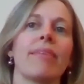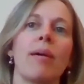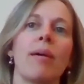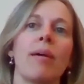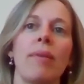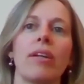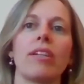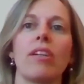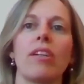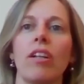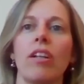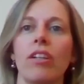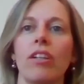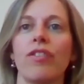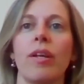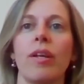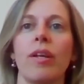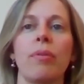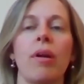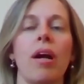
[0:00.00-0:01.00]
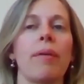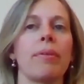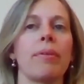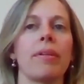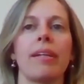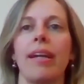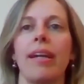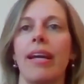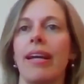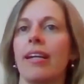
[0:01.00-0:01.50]
a million dollars for that
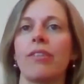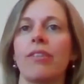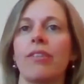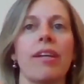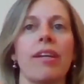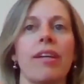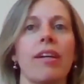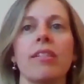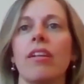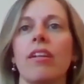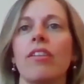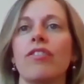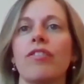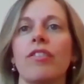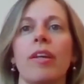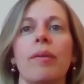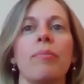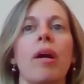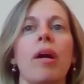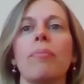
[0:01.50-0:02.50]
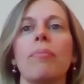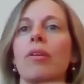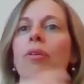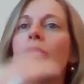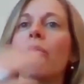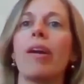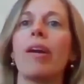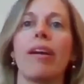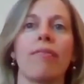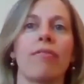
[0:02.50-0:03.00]
property, $800,000 for that
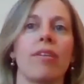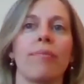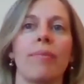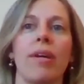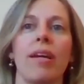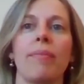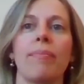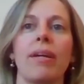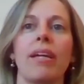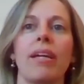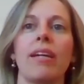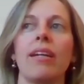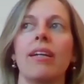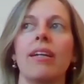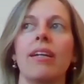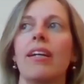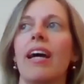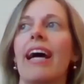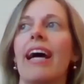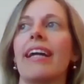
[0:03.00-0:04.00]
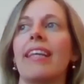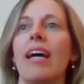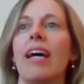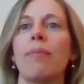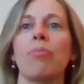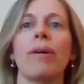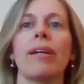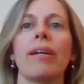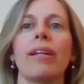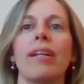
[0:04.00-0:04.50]
property, whatever it may be. At
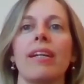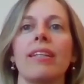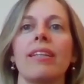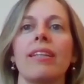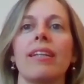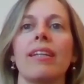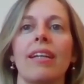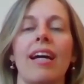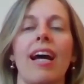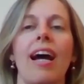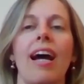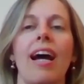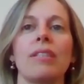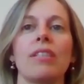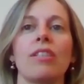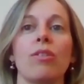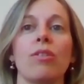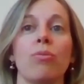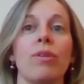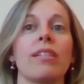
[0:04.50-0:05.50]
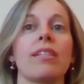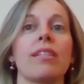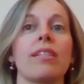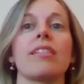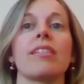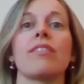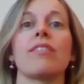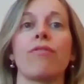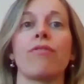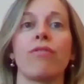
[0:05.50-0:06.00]
that point, anything that happens, the
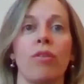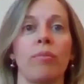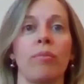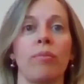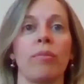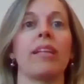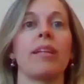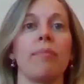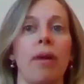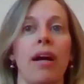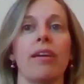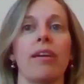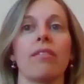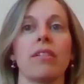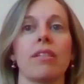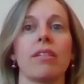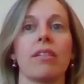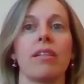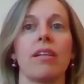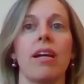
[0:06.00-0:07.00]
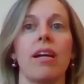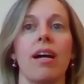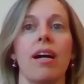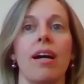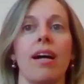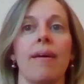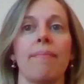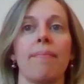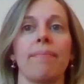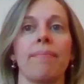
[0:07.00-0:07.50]
risk is firmly in the buyer's,
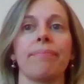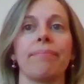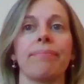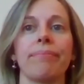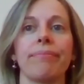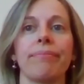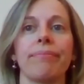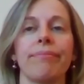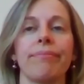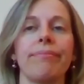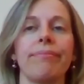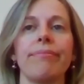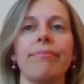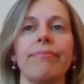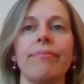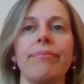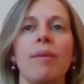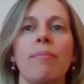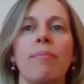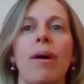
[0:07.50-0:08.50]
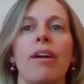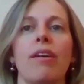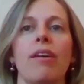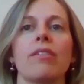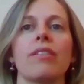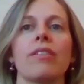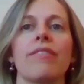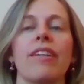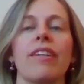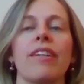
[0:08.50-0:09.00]
um,
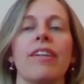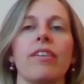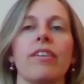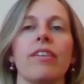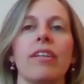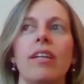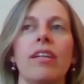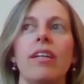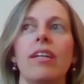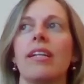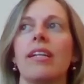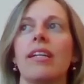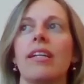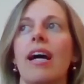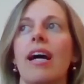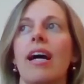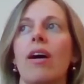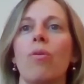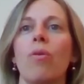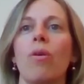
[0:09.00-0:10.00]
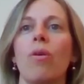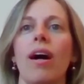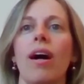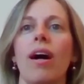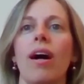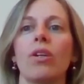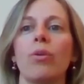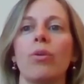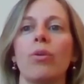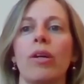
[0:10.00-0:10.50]
buyer's field. Now,
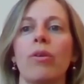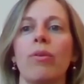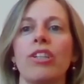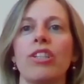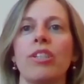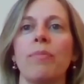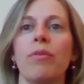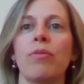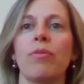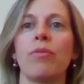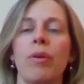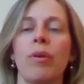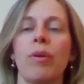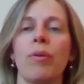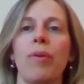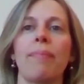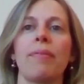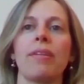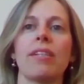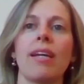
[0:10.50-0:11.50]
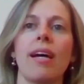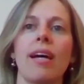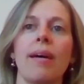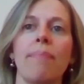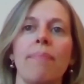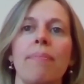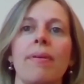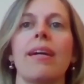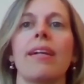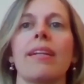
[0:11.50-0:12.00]
uh, quick question before we wrap this
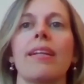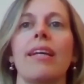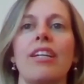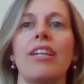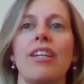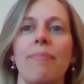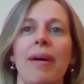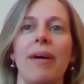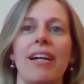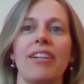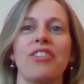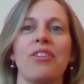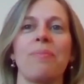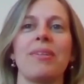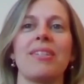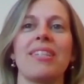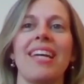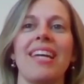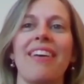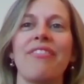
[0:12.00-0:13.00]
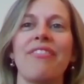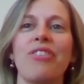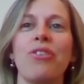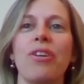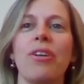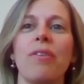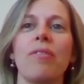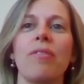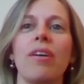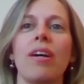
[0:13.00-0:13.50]
up and let you get back to your busy
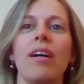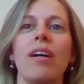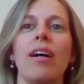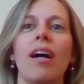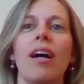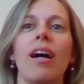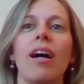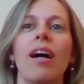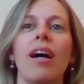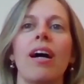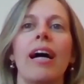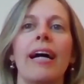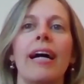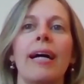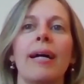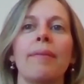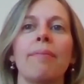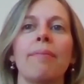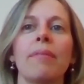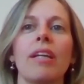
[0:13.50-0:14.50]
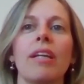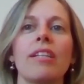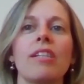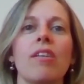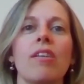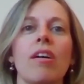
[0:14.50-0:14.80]
afternoon. Um, let's